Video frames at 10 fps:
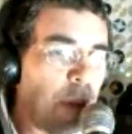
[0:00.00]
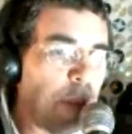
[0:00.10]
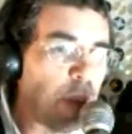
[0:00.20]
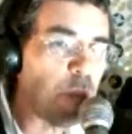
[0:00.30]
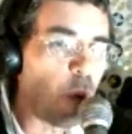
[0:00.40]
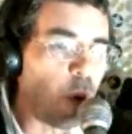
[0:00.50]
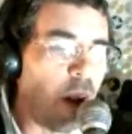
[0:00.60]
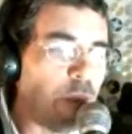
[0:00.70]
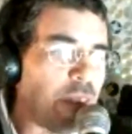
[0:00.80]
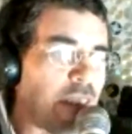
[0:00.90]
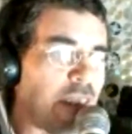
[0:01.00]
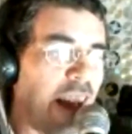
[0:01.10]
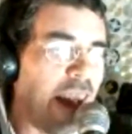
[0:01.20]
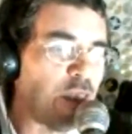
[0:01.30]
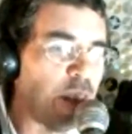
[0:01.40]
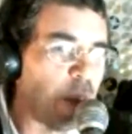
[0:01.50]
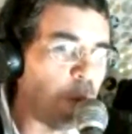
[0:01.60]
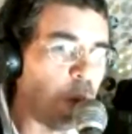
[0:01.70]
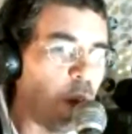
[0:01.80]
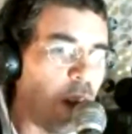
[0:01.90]
much more often actually to
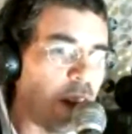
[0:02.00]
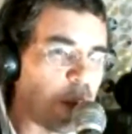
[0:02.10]
blow out